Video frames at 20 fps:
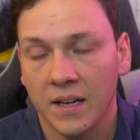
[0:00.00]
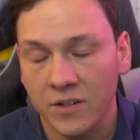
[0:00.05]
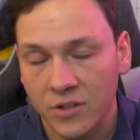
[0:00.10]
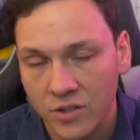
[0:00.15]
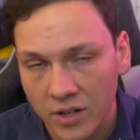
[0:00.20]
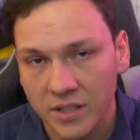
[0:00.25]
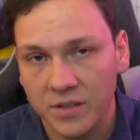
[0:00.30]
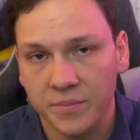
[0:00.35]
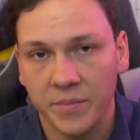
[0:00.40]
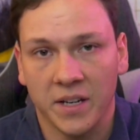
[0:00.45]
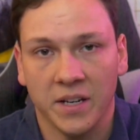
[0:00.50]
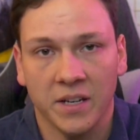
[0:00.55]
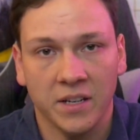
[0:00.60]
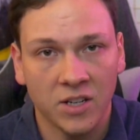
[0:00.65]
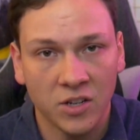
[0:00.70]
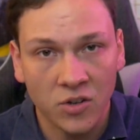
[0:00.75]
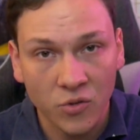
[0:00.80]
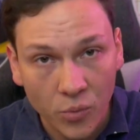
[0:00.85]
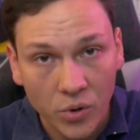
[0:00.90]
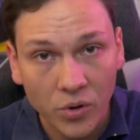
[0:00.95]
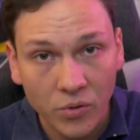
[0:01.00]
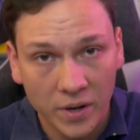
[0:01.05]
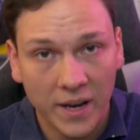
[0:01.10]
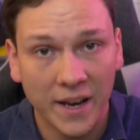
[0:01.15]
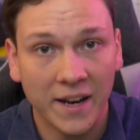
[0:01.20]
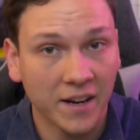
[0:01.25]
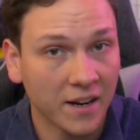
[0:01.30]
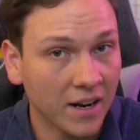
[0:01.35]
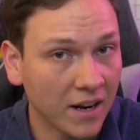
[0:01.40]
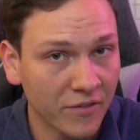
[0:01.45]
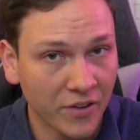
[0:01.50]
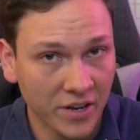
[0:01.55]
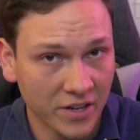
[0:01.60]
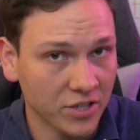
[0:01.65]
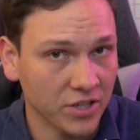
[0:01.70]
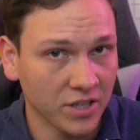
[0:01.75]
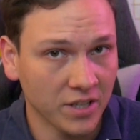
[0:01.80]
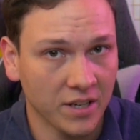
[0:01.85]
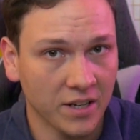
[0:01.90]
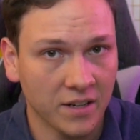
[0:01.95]
And trust me, you will get it
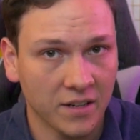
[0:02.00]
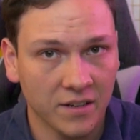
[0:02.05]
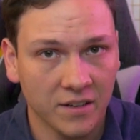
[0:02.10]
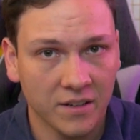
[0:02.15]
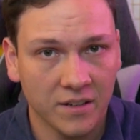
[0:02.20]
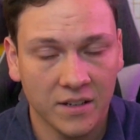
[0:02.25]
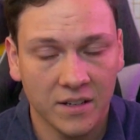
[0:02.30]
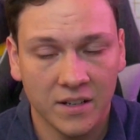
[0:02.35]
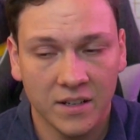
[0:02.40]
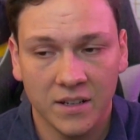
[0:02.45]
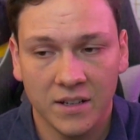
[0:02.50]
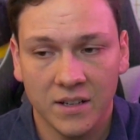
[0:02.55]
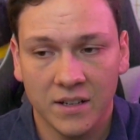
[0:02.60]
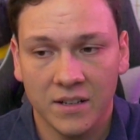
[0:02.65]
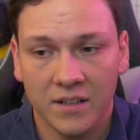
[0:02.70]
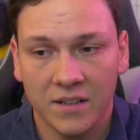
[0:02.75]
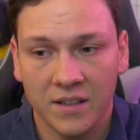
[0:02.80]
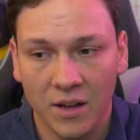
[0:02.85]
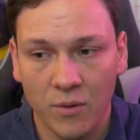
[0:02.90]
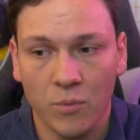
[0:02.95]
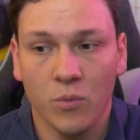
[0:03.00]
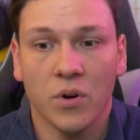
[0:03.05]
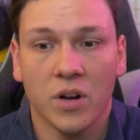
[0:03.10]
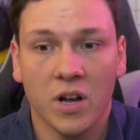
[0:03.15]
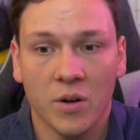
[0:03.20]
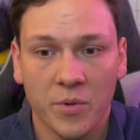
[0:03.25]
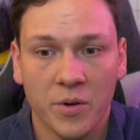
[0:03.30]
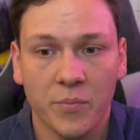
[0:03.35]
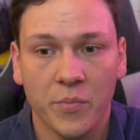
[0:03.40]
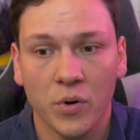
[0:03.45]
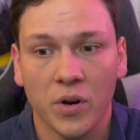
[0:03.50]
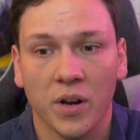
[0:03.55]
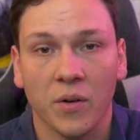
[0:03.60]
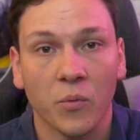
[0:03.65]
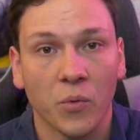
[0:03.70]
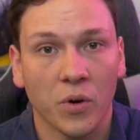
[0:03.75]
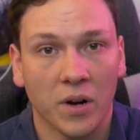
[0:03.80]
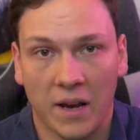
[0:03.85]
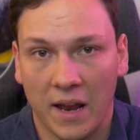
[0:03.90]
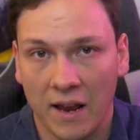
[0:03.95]
eventually. There will come a
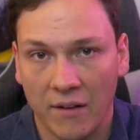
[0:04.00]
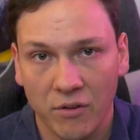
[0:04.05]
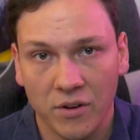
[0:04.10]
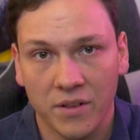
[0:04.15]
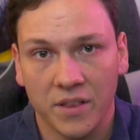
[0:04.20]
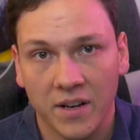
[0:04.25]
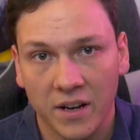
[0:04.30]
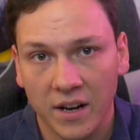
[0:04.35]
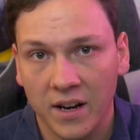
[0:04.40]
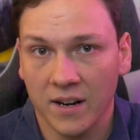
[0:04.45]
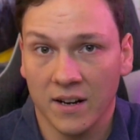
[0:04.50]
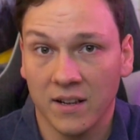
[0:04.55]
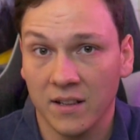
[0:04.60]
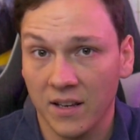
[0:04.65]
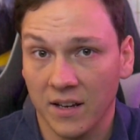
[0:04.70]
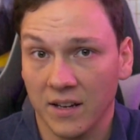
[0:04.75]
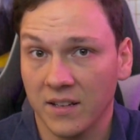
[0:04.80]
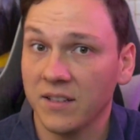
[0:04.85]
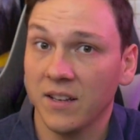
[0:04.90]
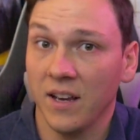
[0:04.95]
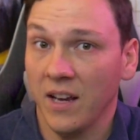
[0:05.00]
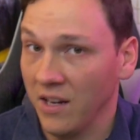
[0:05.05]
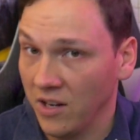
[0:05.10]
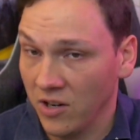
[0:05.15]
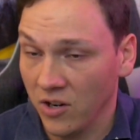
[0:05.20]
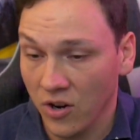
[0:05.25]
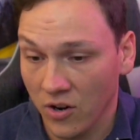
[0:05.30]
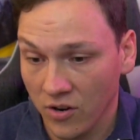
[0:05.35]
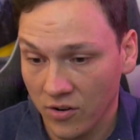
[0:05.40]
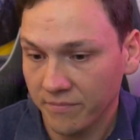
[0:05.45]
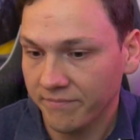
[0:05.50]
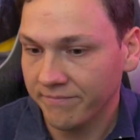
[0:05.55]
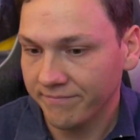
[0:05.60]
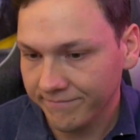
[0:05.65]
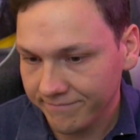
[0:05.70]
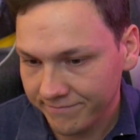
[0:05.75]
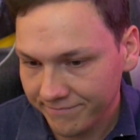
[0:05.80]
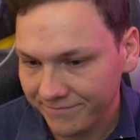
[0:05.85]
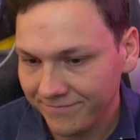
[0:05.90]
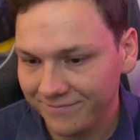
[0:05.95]
point where everything kind of clicks and you go,
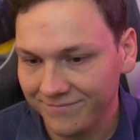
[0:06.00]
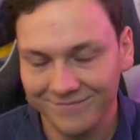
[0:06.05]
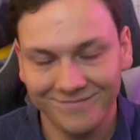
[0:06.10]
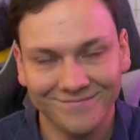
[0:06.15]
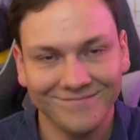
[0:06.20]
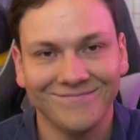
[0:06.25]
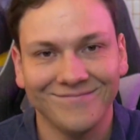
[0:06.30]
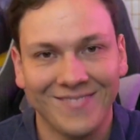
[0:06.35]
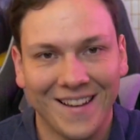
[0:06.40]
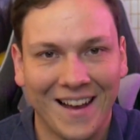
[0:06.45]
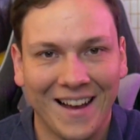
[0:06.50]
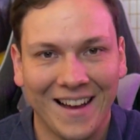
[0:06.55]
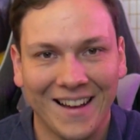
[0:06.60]
I